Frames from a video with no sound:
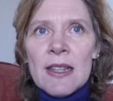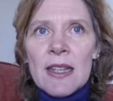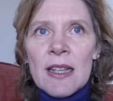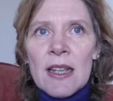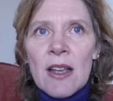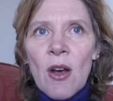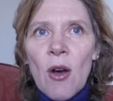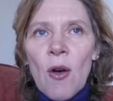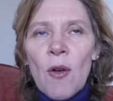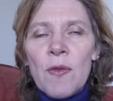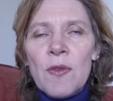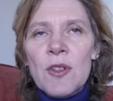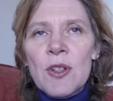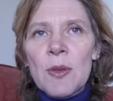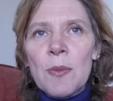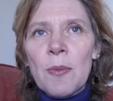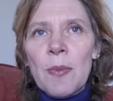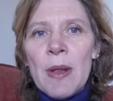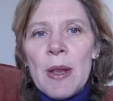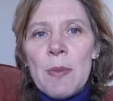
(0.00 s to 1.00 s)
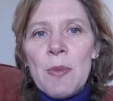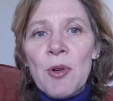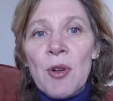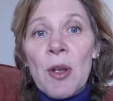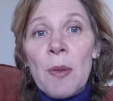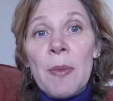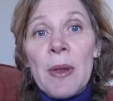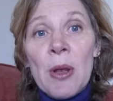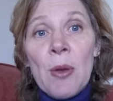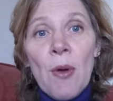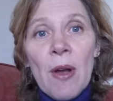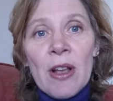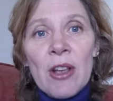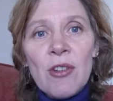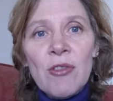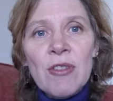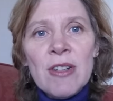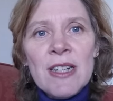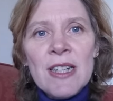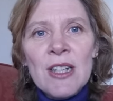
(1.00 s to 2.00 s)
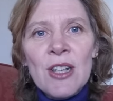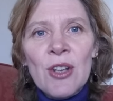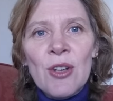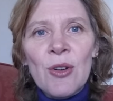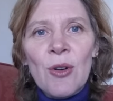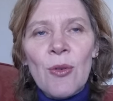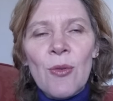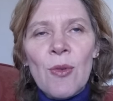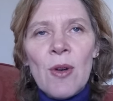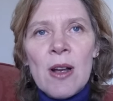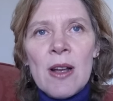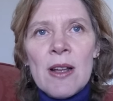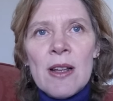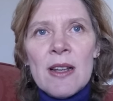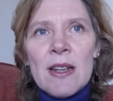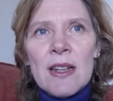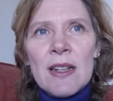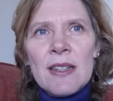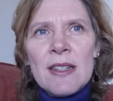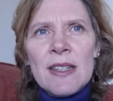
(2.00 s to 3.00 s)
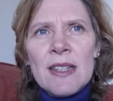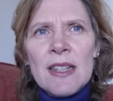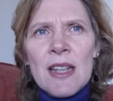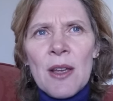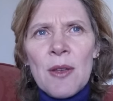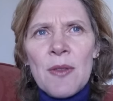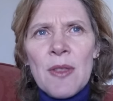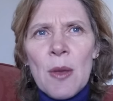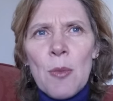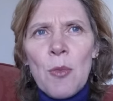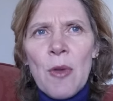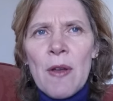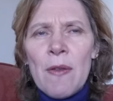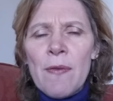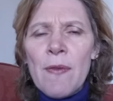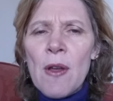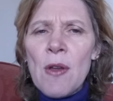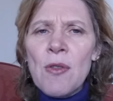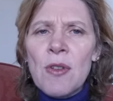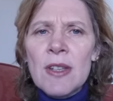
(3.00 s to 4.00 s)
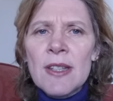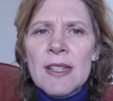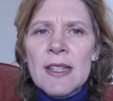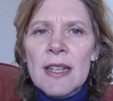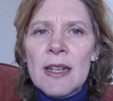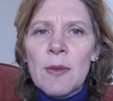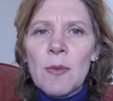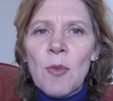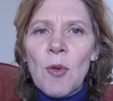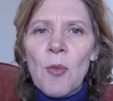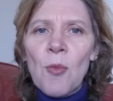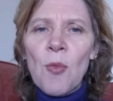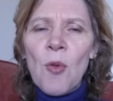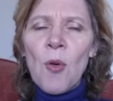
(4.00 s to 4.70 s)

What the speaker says: that often people can be quite critical, and so then we're focusing on